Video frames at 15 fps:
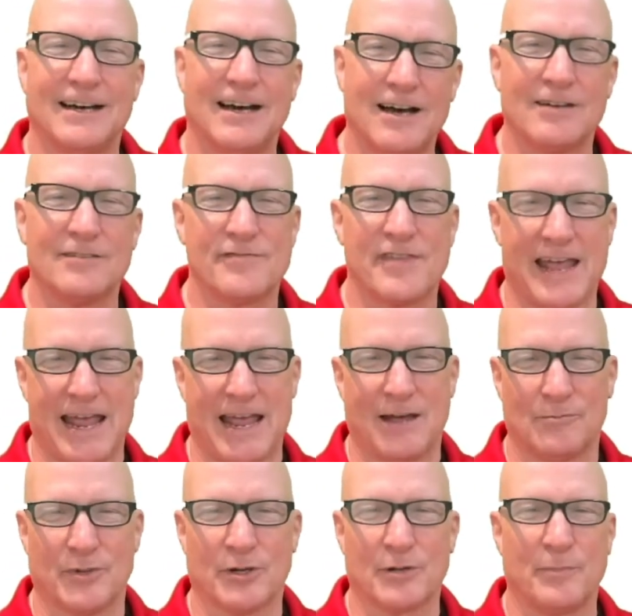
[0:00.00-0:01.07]
of the
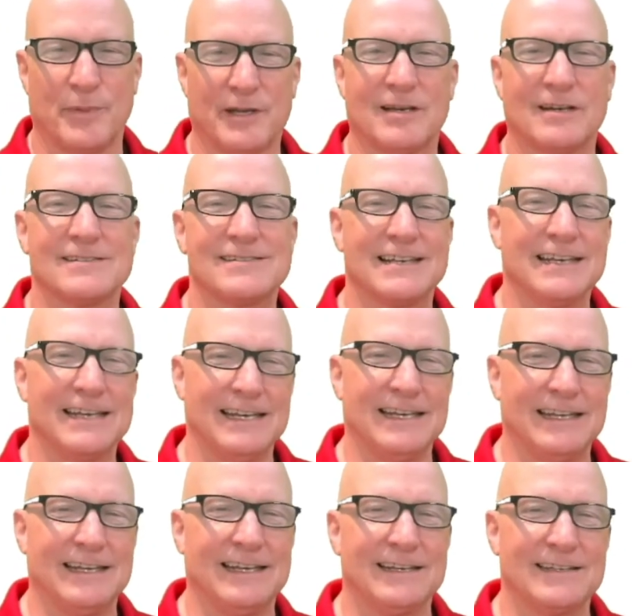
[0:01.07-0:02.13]
handbook because
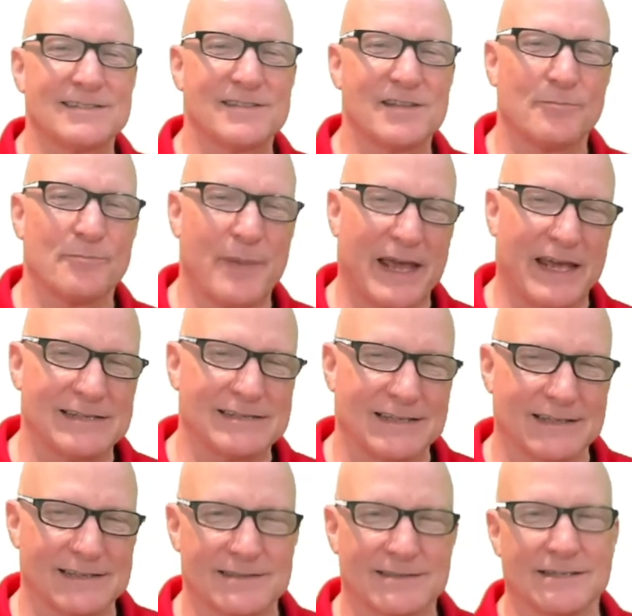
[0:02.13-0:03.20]
it is the
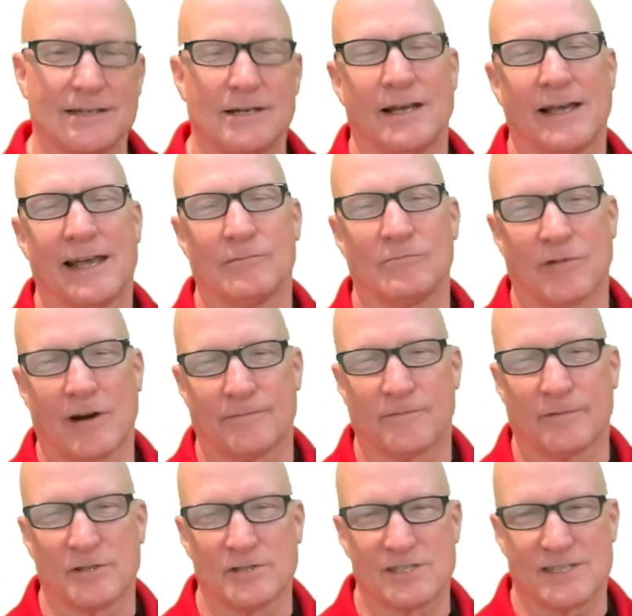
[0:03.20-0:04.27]
basis and
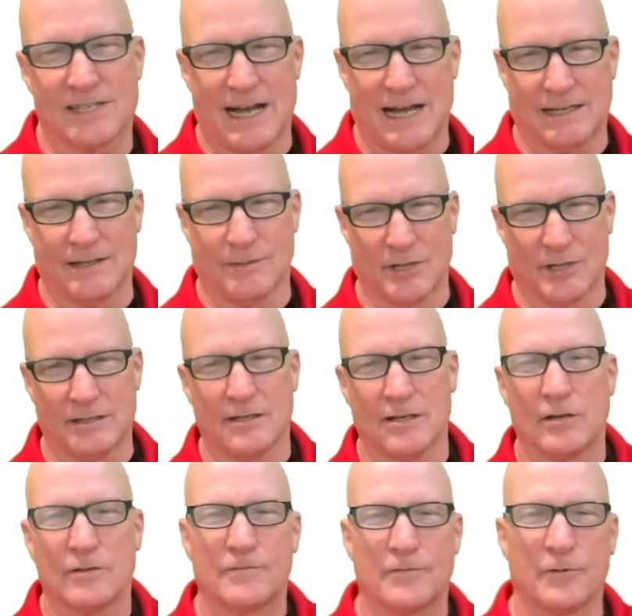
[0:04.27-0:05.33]
reference document
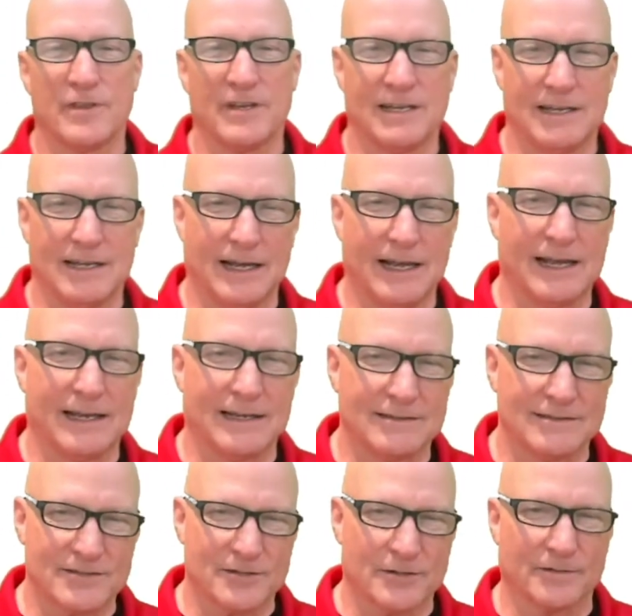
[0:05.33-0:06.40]
for the
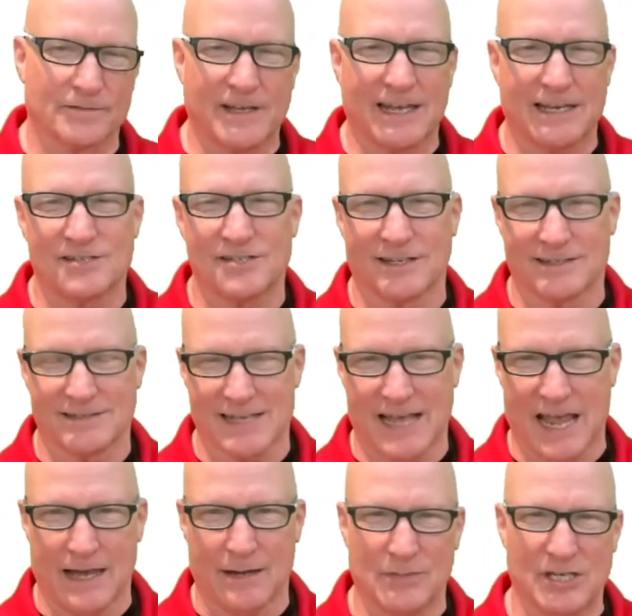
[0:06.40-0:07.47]
certification exam.